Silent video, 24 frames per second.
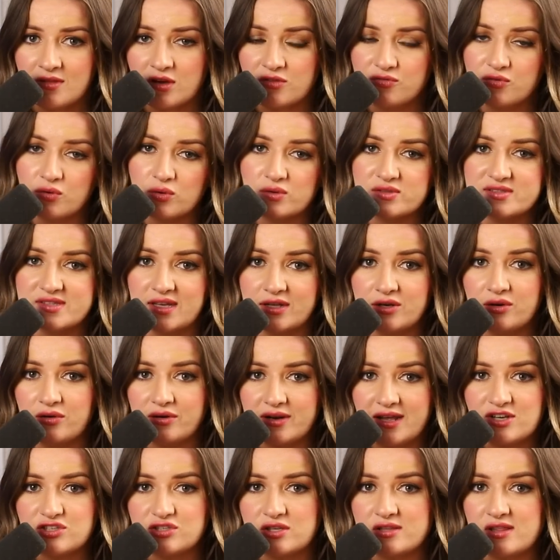Of course, they're not
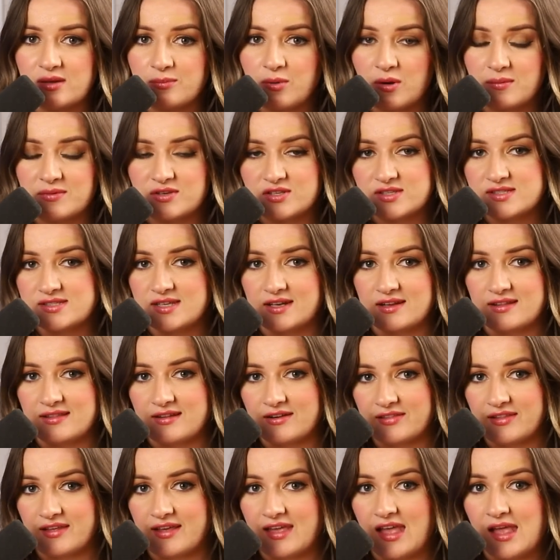actually. They're probably just sitting
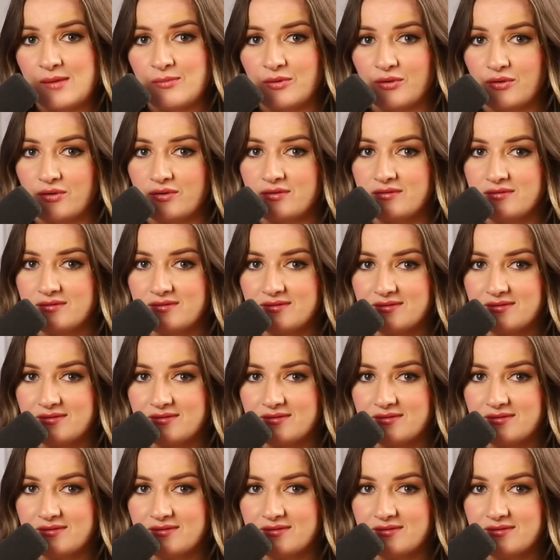there at their keyboard